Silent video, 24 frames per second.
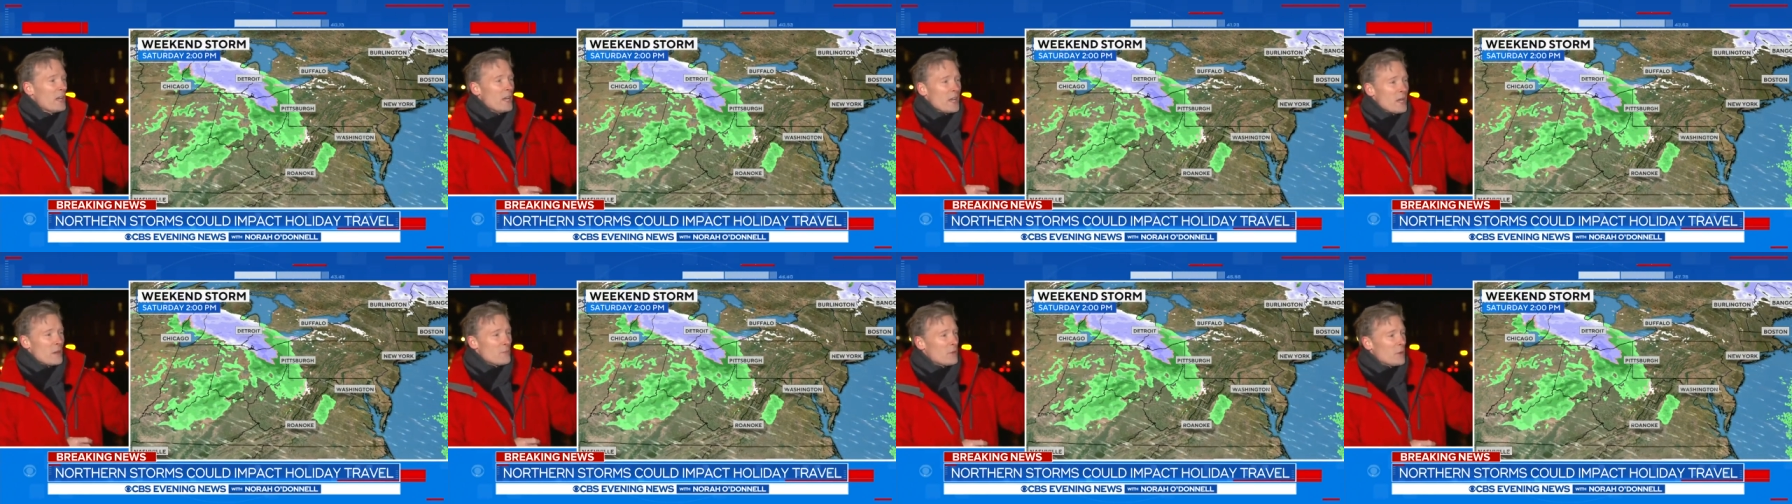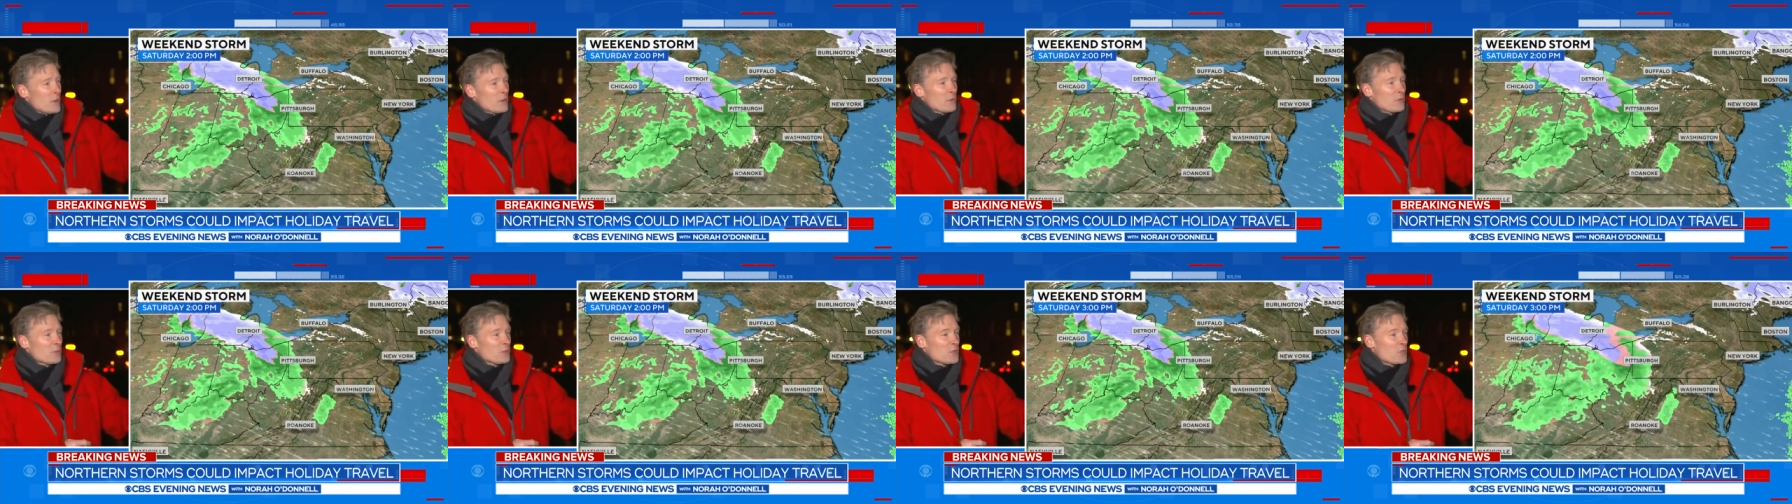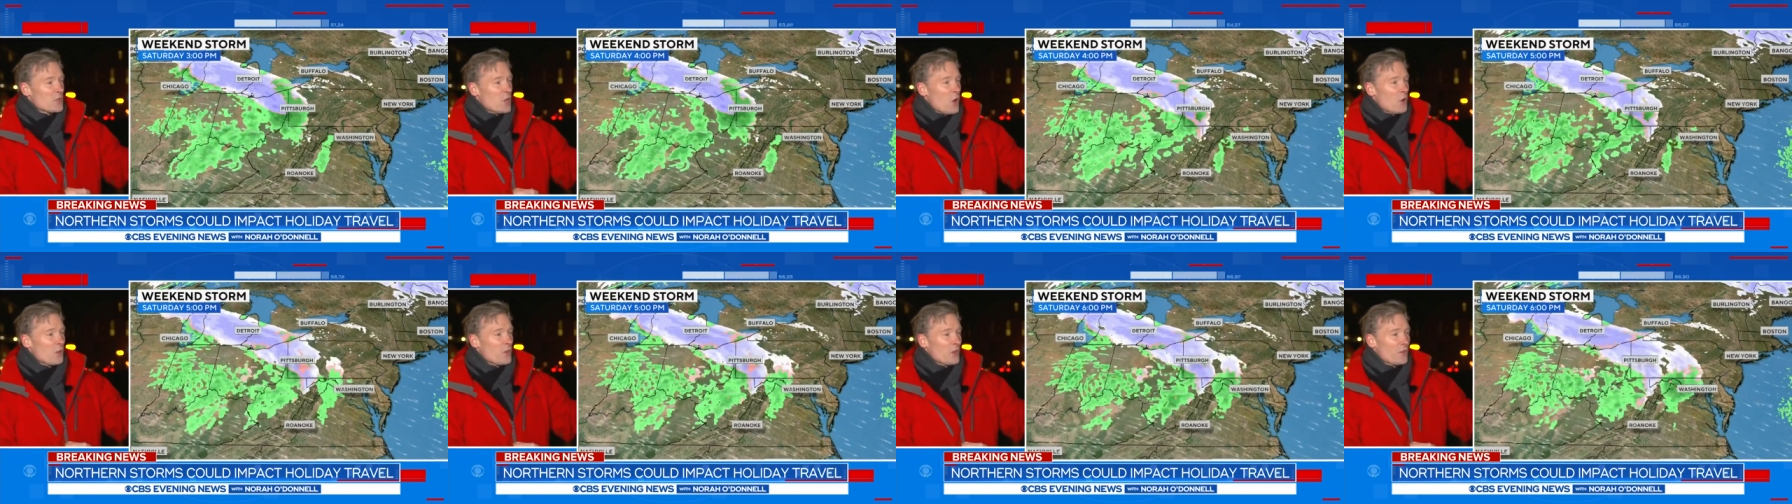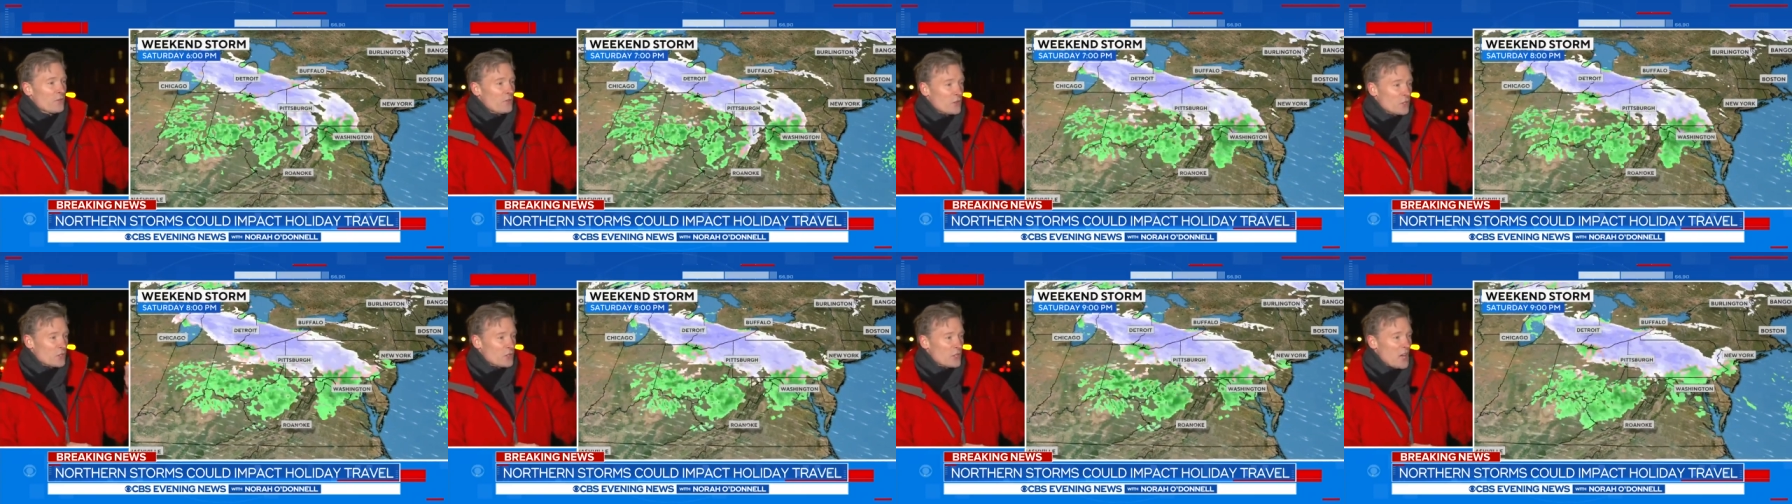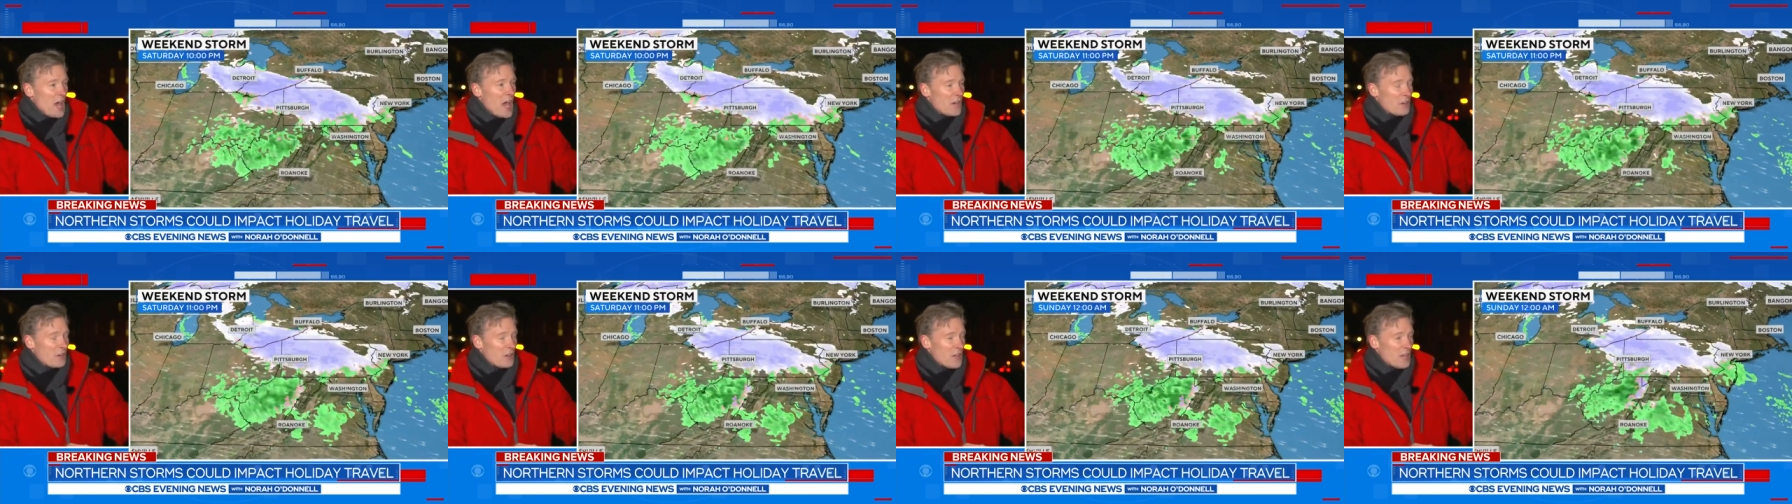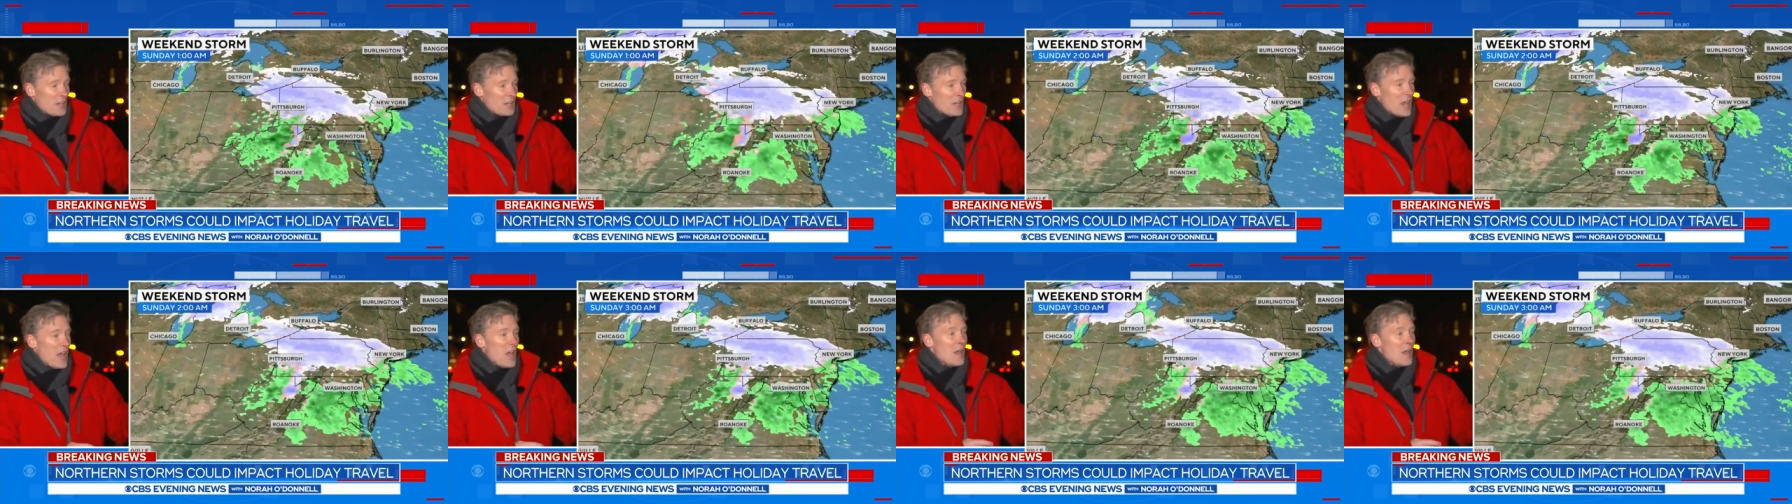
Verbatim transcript: uh, putting some snow there for Saturday.